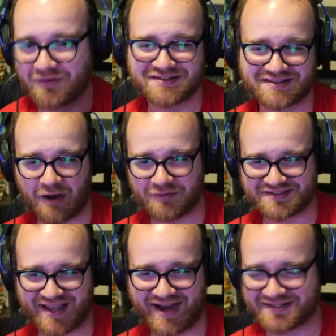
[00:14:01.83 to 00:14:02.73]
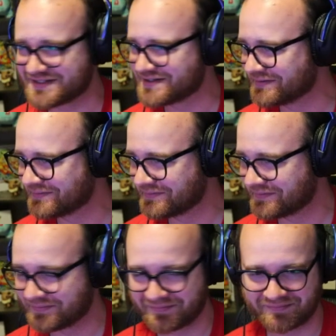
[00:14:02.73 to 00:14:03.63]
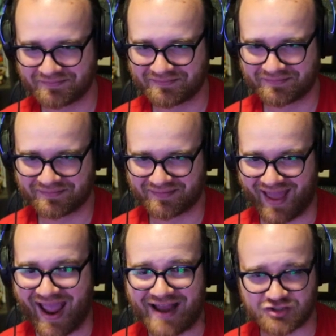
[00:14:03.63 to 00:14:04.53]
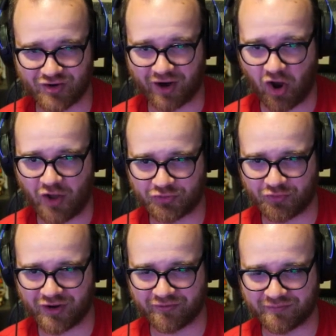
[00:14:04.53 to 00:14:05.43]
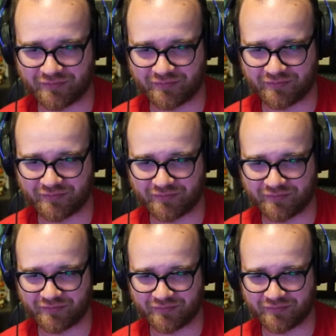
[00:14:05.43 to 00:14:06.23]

That was guess. The hat trick, all 3 of them. Great stuff.